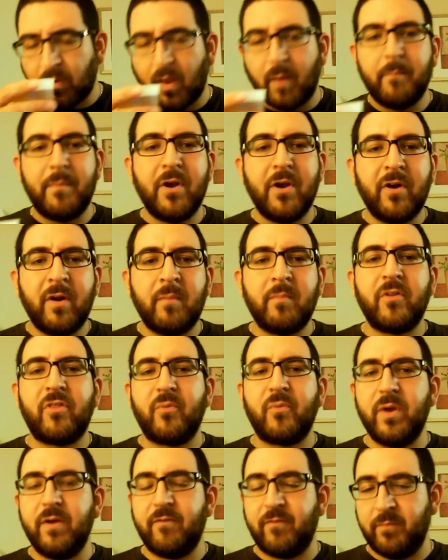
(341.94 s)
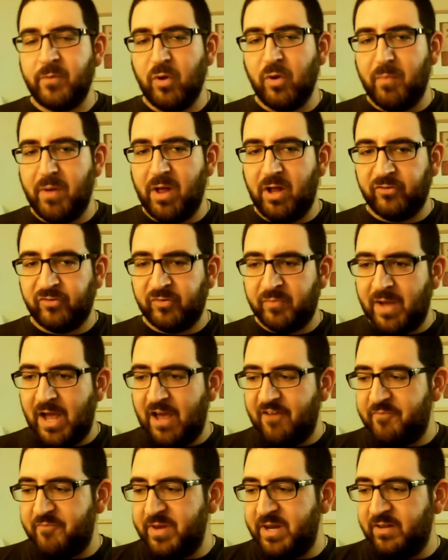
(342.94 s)
Beer number three from New Belgium.
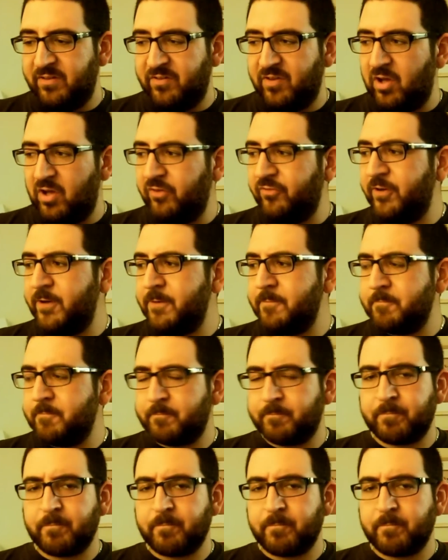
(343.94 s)
I've been indulging